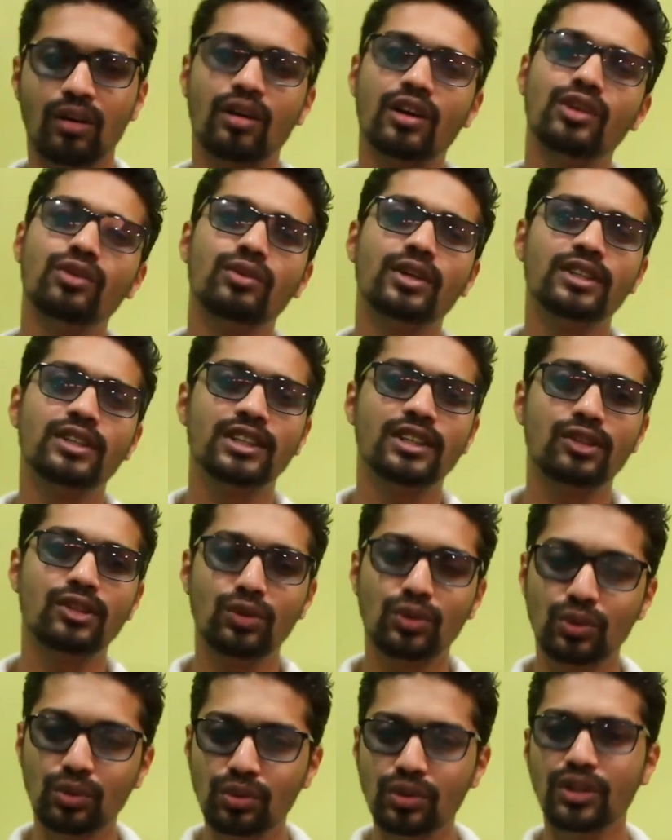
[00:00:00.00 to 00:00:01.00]
or you can
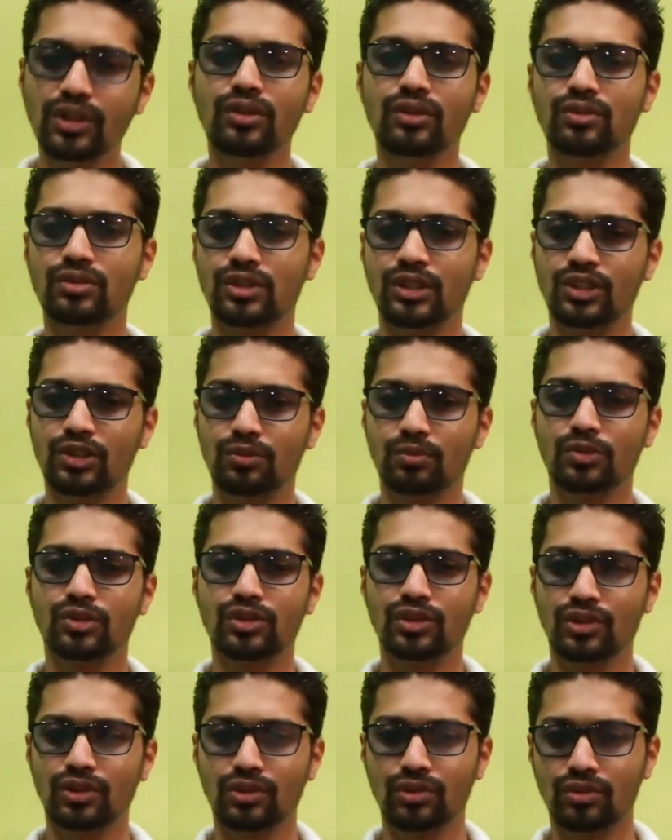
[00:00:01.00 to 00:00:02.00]
say 2 into
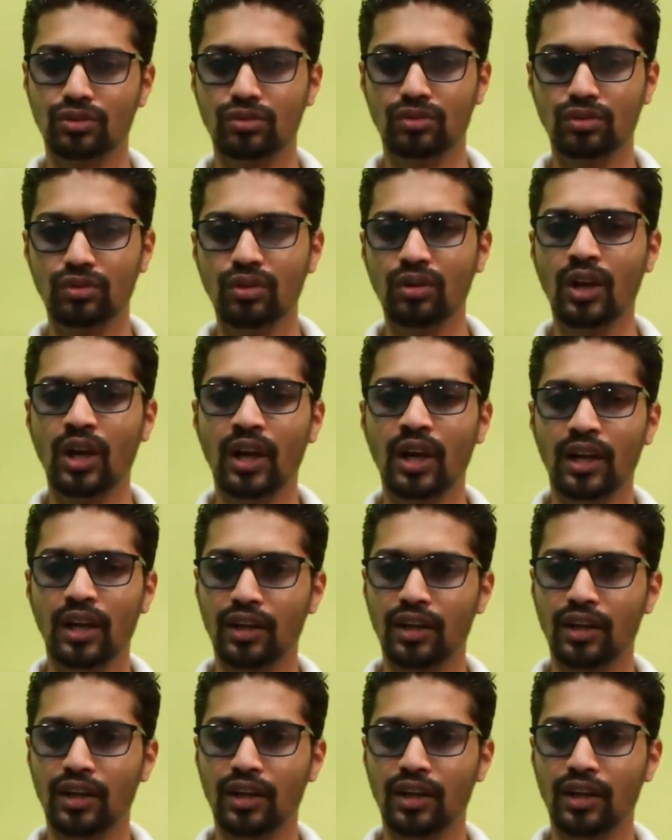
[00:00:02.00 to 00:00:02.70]
6.022